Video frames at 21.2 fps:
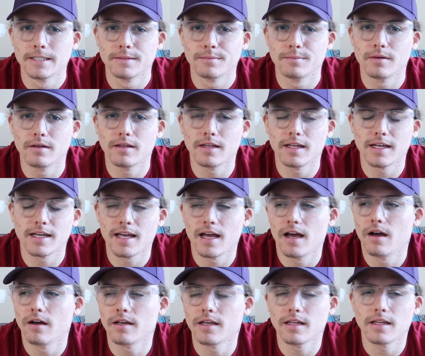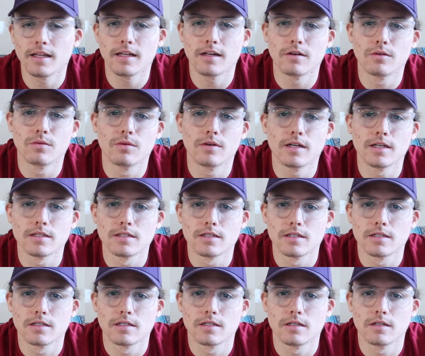but like calculated
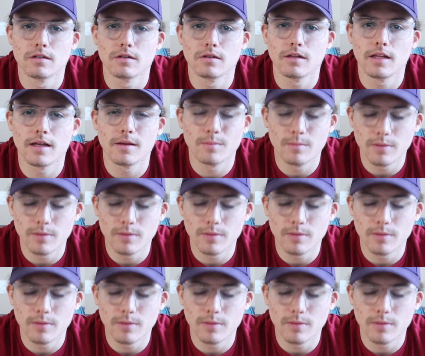risks, you know, like,